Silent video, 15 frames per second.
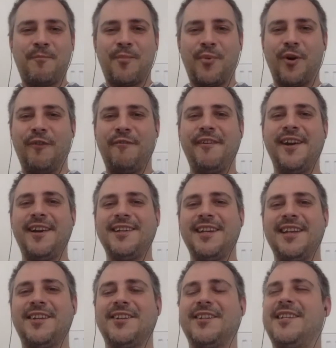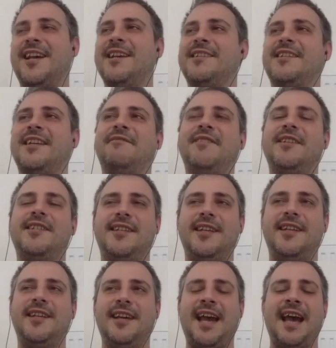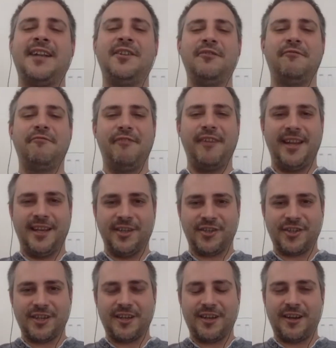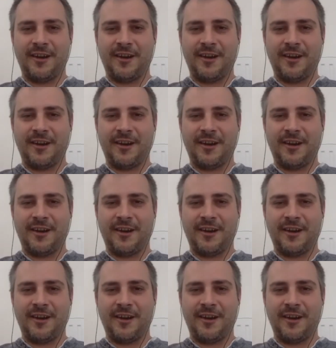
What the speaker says: perfect, in the sense that we still had to finish